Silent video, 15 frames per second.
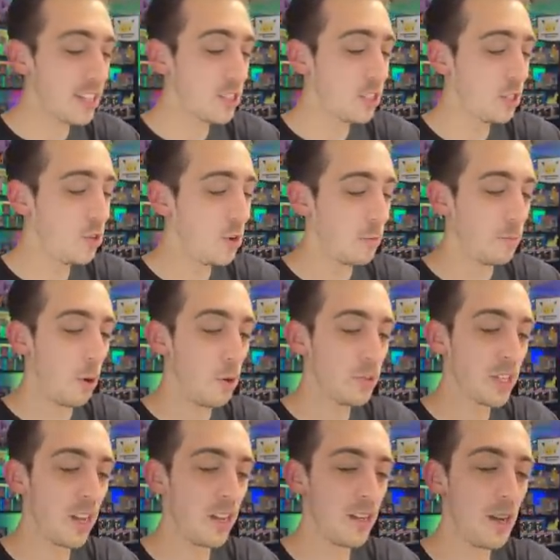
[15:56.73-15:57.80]
two
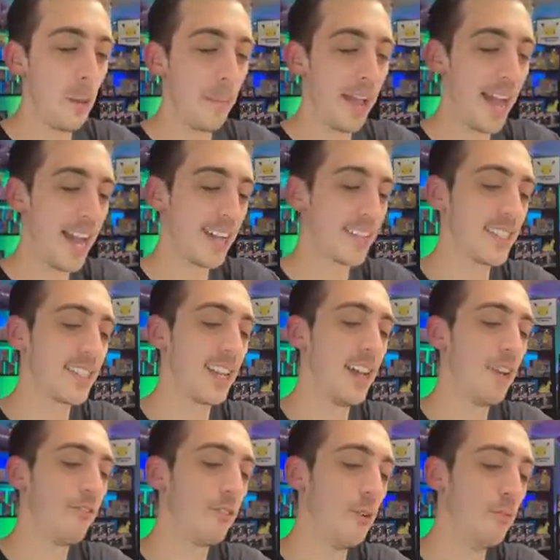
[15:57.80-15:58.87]
Boltun packs
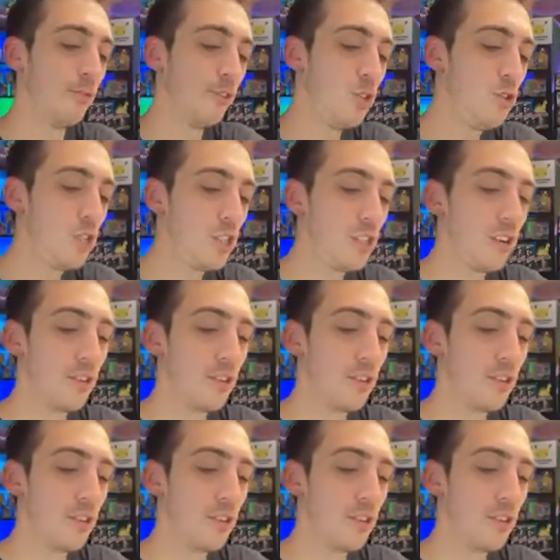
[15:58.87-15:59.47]
from Fusion